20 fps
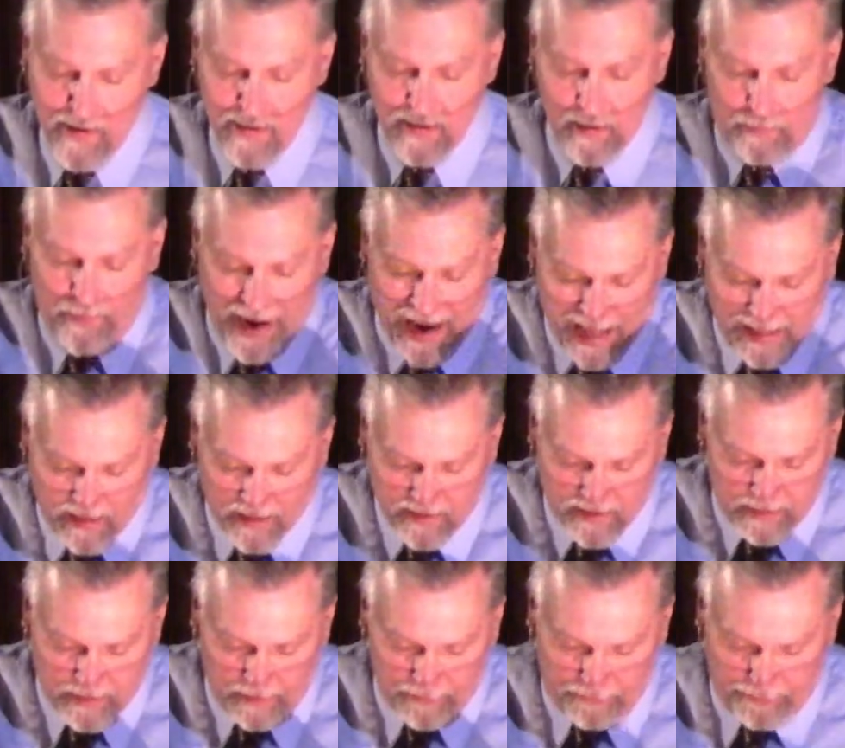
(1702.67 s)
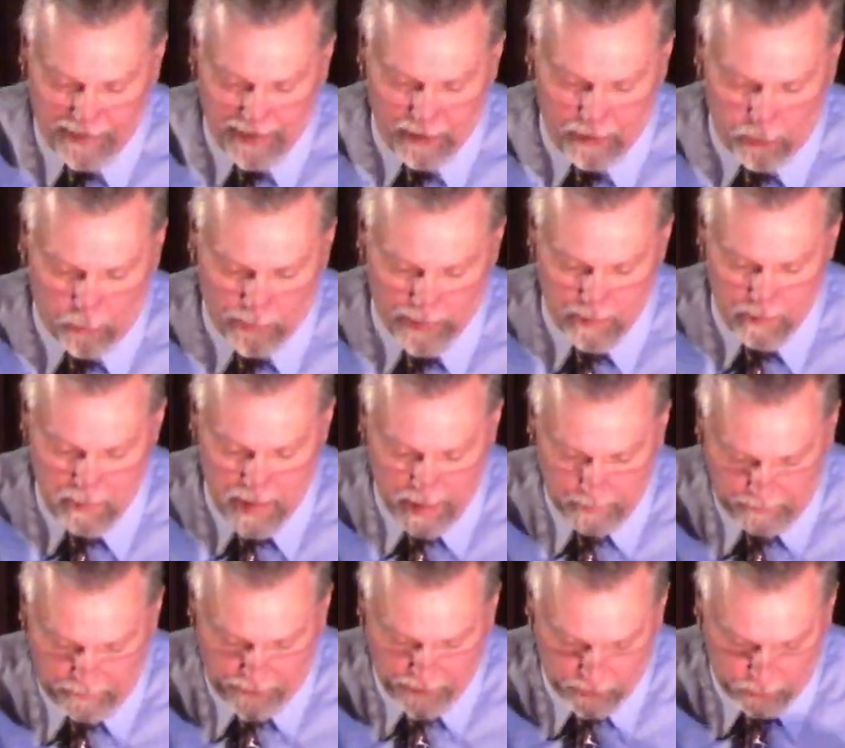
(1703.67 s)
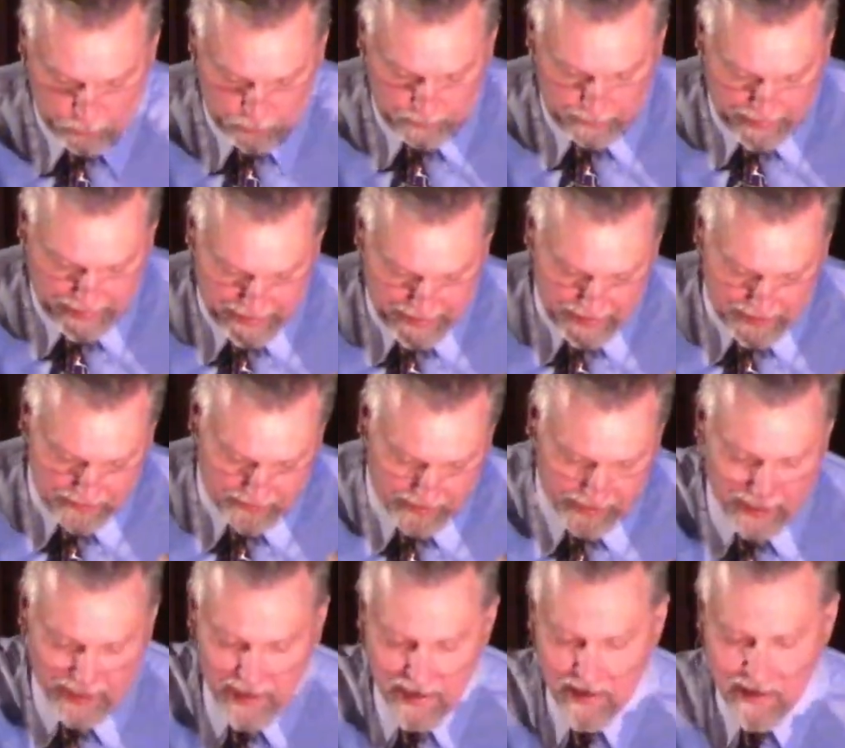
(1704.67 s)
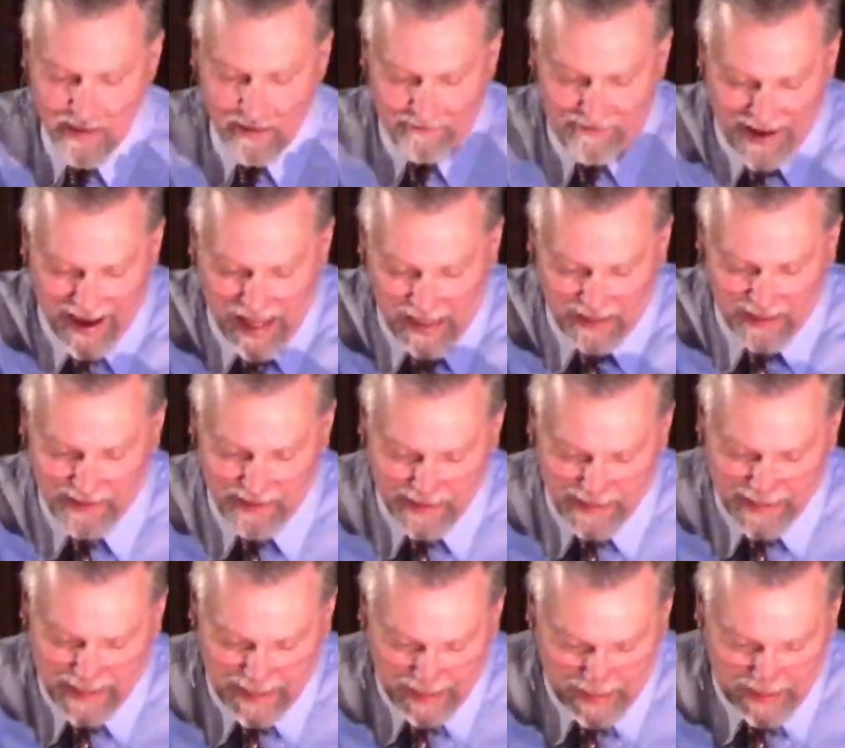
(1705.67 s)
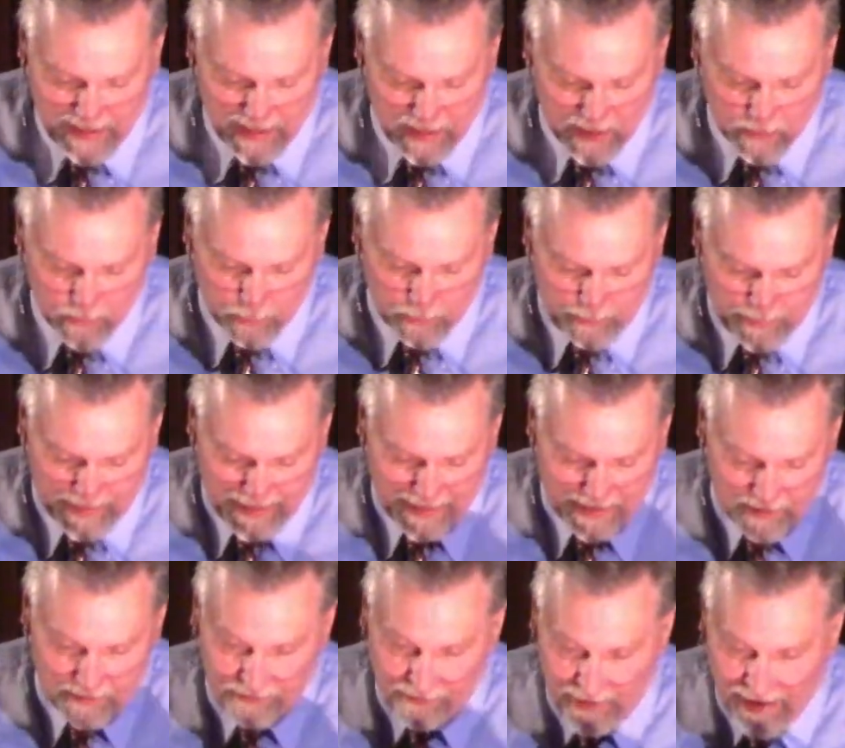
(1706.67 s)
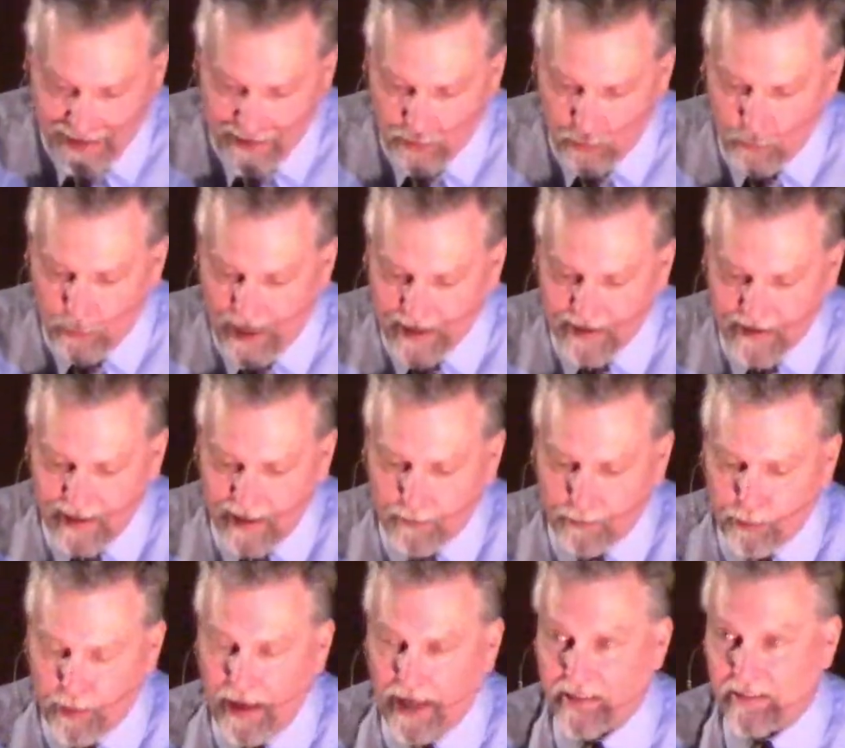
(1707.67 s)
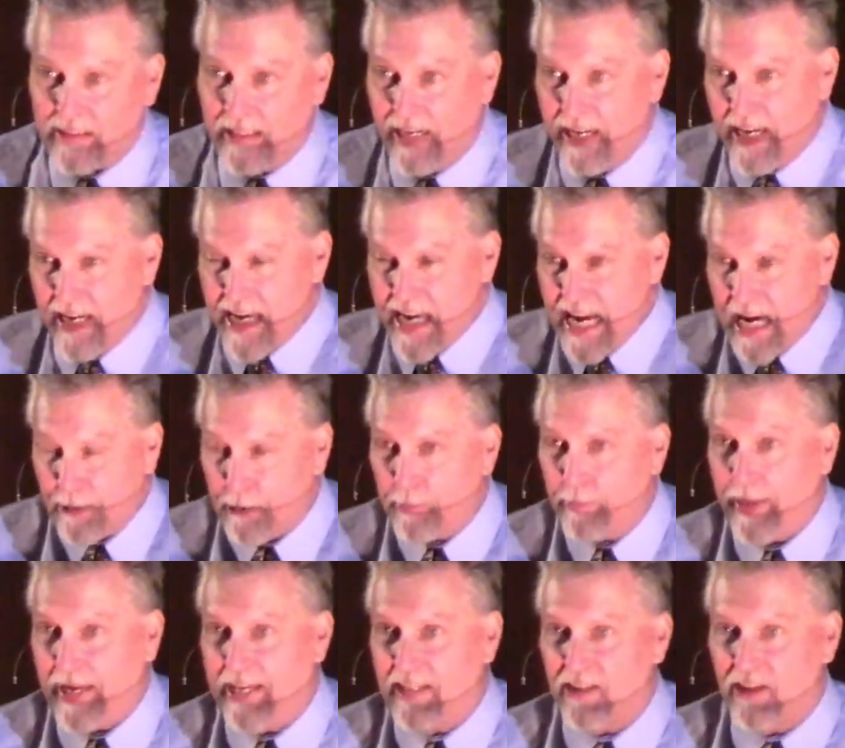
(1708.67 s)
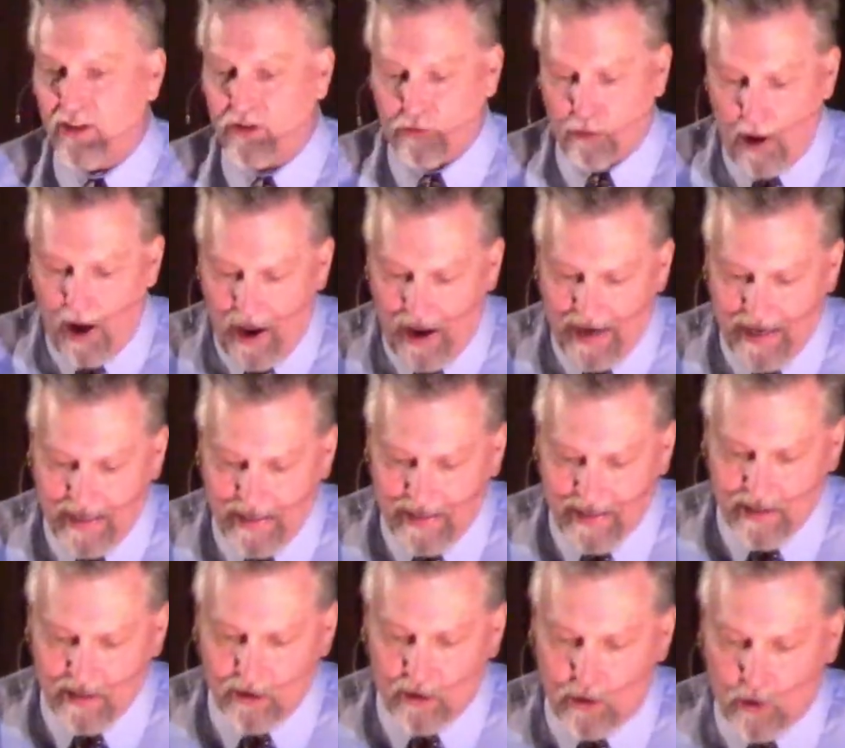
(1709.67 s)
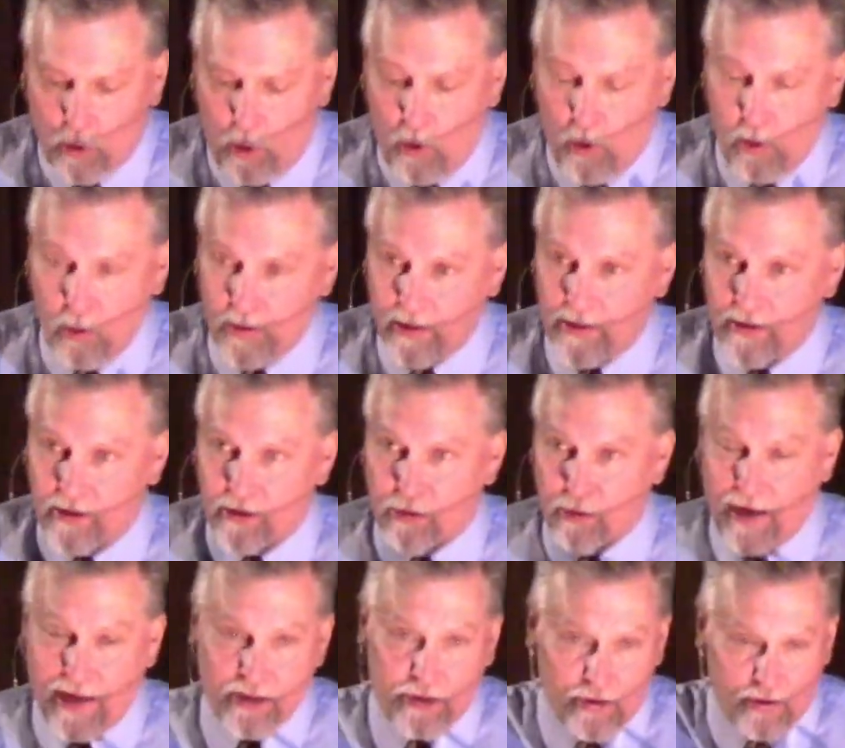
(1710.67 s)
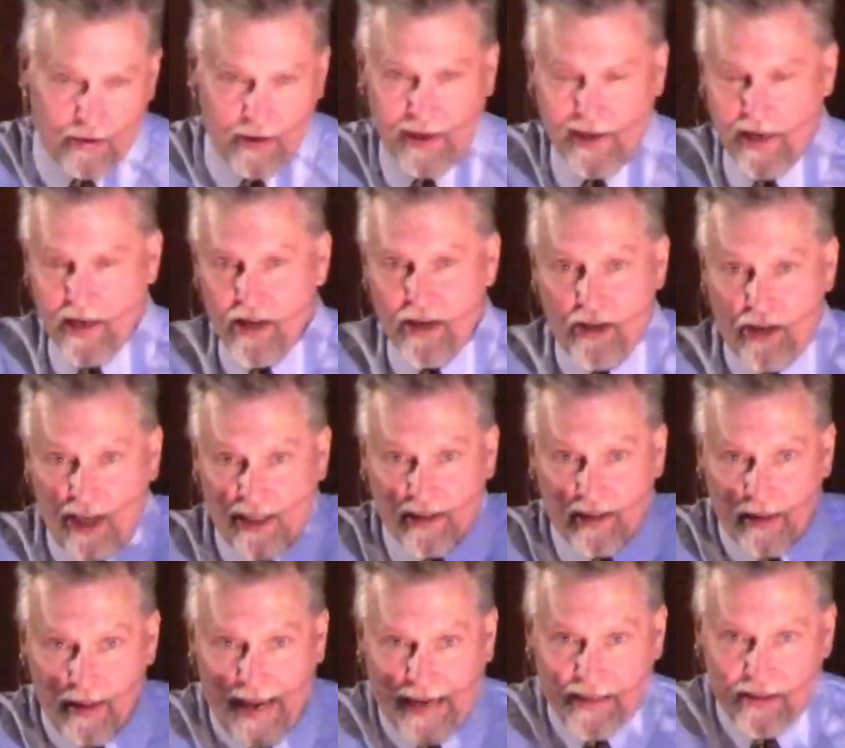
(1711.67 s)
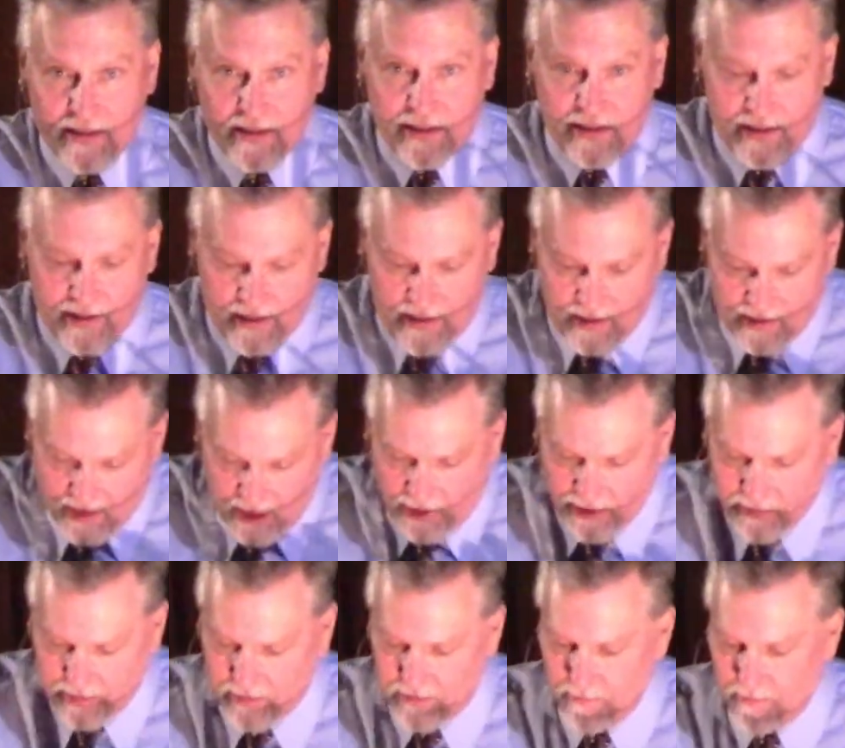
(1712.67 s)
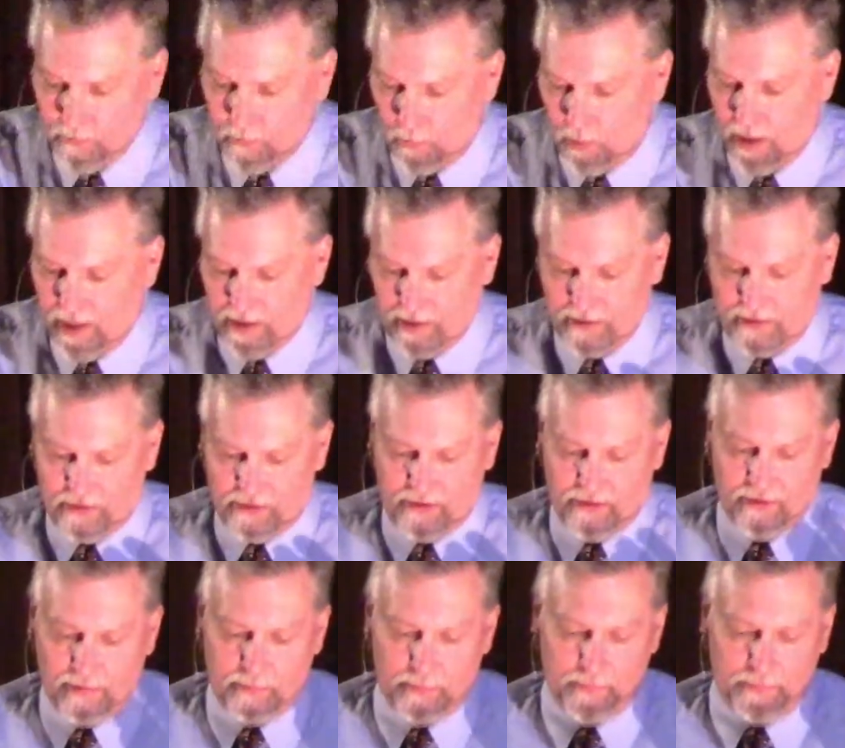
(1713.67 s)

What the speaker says: The palace of the Pharaoh in Memphis would be his. The Valley of the Kings would be his final resting place. He would be enshrined in gold and treasure, just like Tut was.